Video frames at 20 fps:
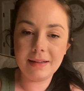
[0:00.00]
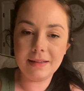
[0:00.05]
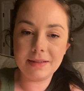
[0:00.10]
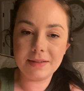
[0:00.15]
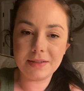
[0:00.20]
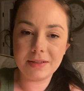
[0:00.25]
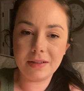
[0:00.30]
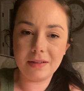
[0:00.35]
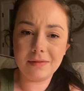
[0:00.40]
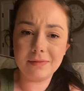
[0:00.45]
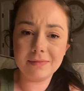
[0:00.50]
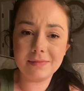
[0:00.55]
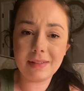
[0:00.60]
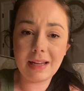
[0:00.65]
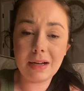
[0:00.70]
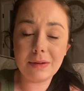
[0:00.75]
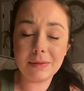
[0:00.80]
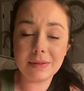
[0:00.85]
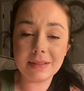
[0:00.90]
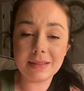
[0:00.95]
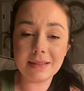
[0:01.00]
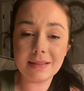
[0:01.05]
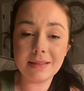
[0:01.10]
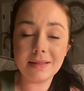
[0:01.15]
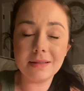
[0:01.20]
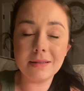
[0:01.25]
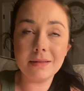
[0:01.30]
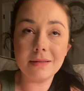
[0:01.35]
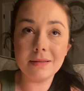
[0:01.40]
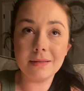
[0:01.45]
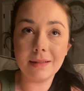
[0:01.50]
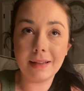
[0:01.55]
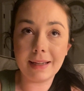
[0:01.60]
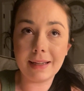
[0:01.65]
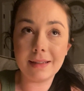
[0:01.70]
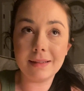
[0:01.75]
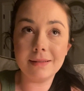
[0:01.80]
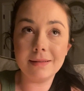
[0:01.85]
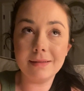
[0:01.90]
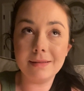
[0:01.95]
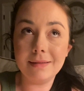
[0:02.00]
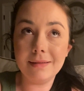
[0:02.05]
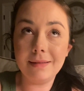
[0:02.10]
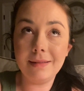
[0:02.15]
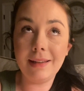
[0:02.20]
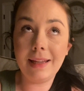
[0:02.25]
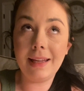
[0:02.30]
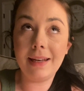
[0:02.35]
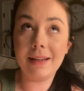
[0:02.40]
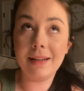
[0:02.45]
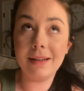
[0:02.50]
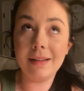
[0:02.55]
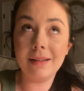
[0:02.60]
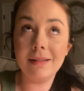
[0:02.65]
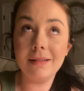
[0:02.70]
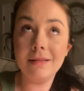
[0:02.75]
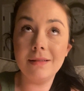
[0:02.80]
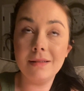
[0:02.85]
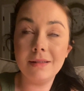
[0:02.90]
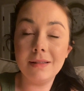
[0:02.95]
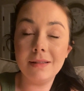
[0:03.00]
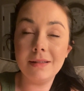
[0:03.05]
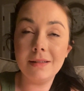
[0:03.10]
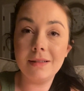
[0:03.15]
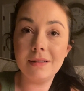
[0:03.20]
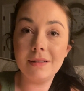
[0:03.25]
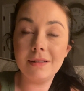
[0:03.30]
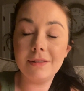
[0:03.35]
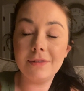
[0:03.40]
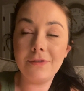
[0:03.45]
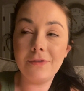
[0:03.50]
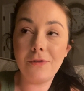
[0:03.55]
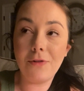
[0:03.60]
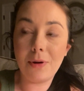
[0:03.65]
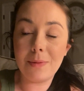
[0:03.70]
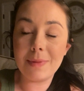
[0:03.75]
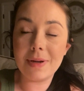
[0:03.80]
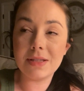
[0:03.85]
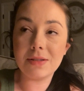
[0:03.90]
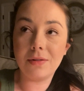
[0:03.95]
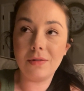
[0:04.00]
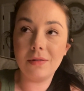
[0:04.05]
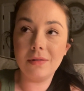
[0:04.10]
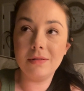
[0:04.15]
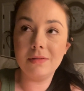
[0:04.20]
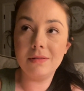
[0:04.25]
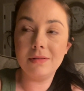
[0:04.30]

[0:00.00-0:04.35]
And so that was like needed for my soul.